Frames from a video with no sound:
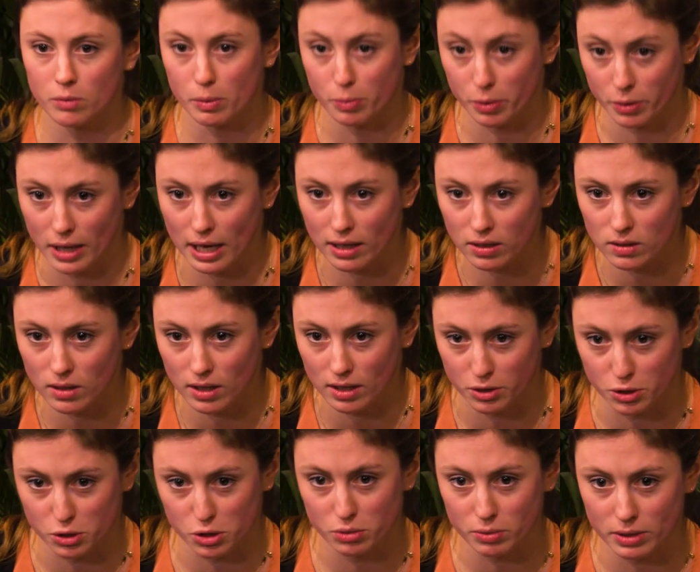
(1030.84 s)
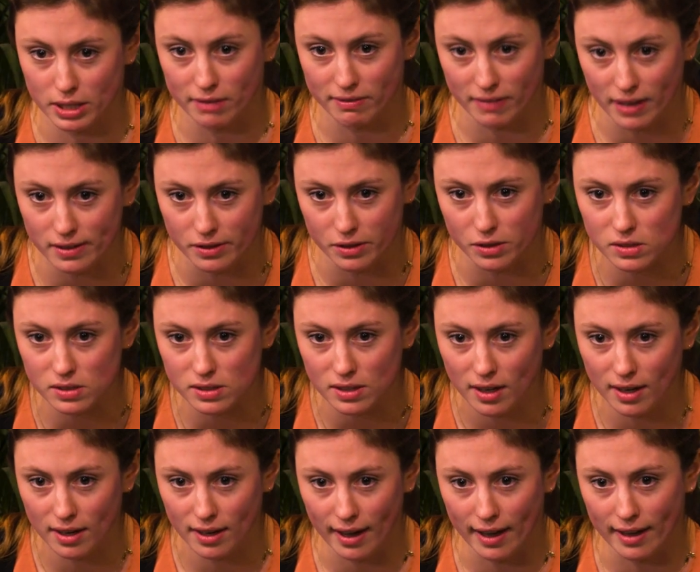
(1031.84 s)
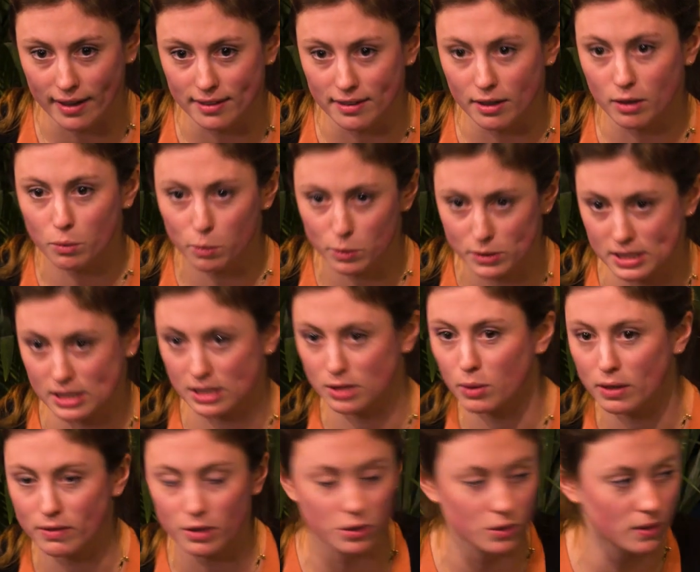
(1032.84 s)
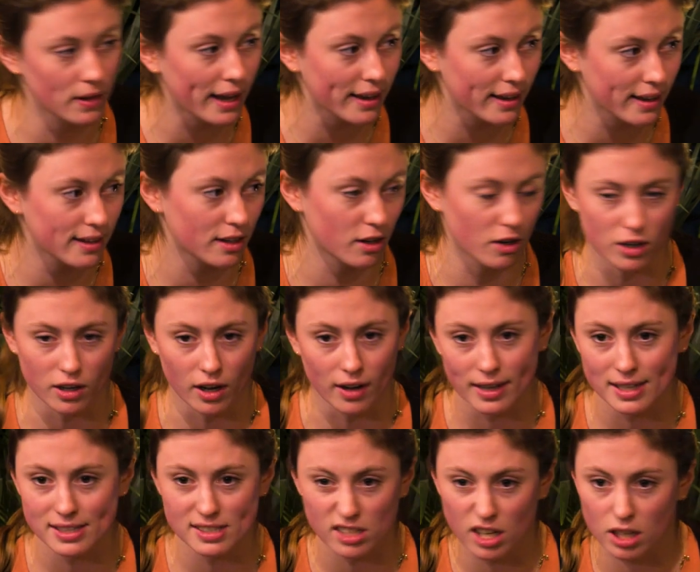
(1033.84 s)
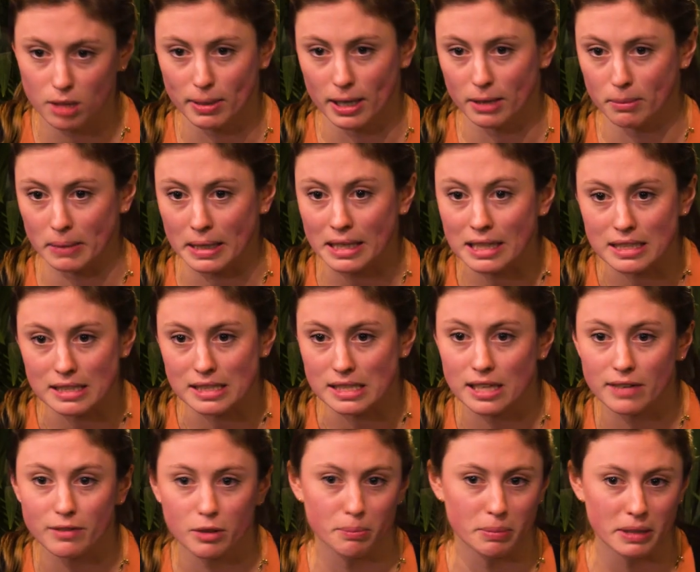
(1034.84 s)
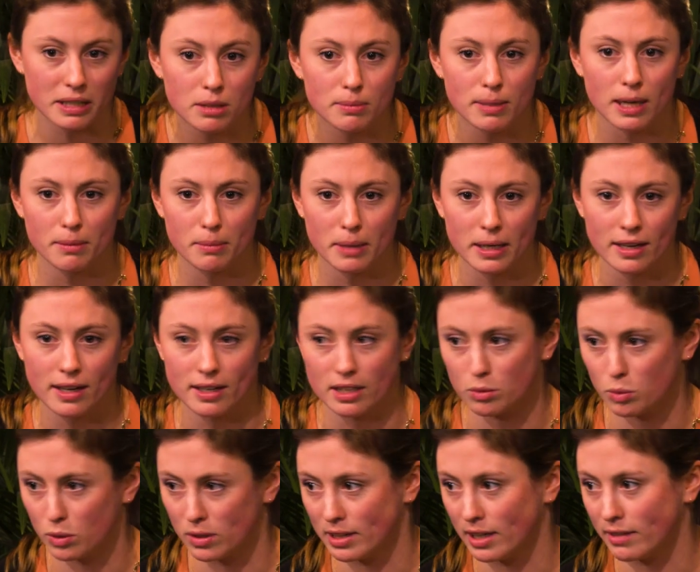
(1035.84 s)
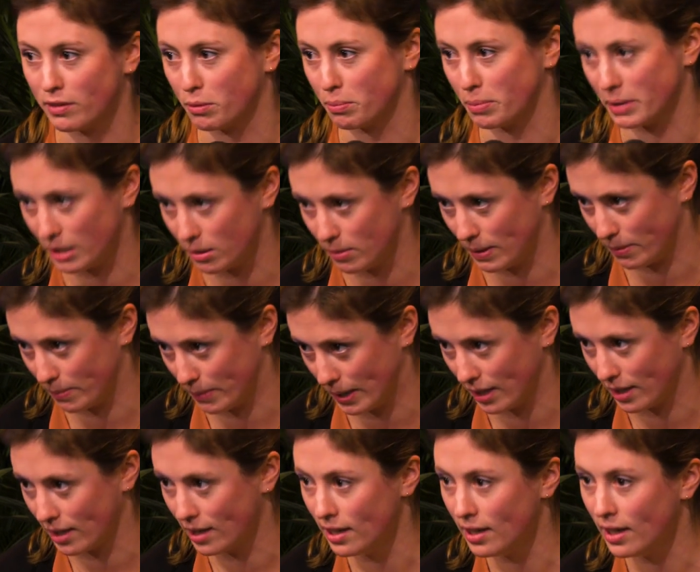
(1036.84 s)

we put out, you should read our values, and see whether you like it or not. It's not about me, it's never been about me, and it will never be about me.